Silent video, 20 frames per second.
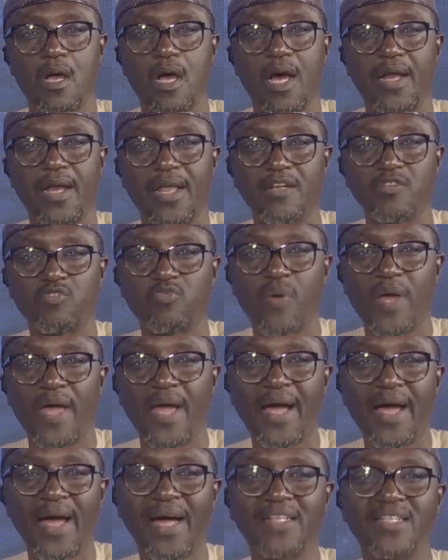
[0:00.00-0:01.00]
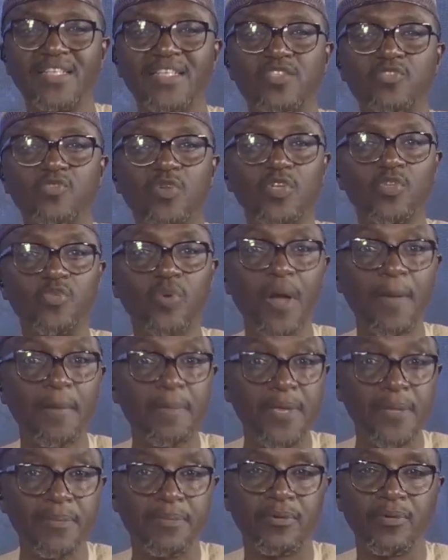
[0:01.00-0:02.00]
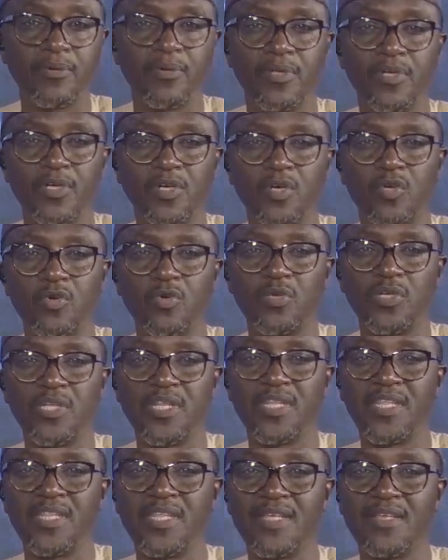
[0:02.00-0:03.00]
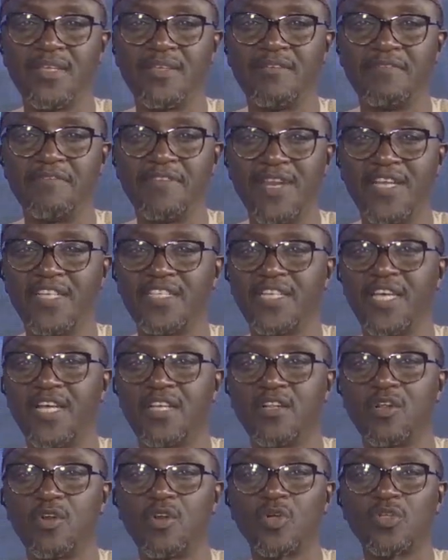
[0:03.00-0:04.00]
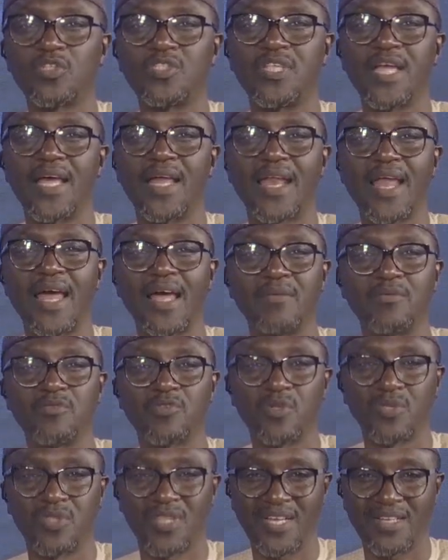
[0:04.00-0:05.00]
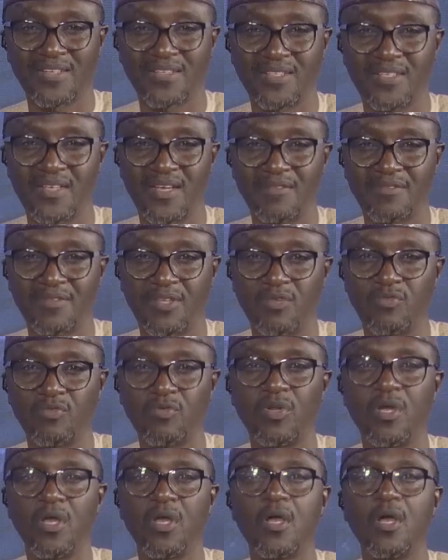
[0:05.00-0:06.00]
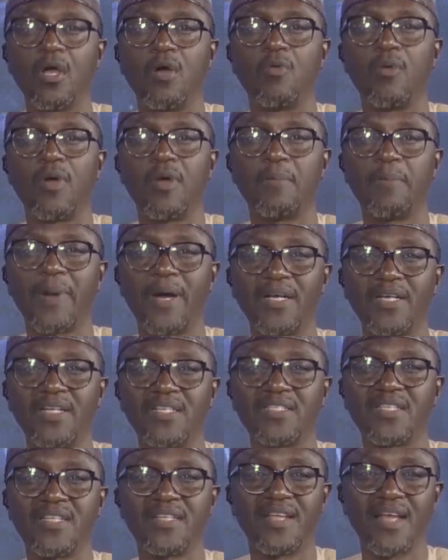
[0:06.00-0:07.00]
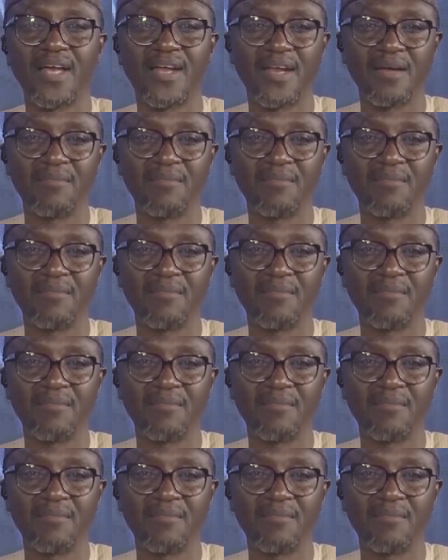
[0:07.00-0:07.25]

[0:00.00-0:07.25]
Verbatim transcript: And elsewhere, at least 21 people, including the village head, lost their lives on Thursday afternoon when bandits in their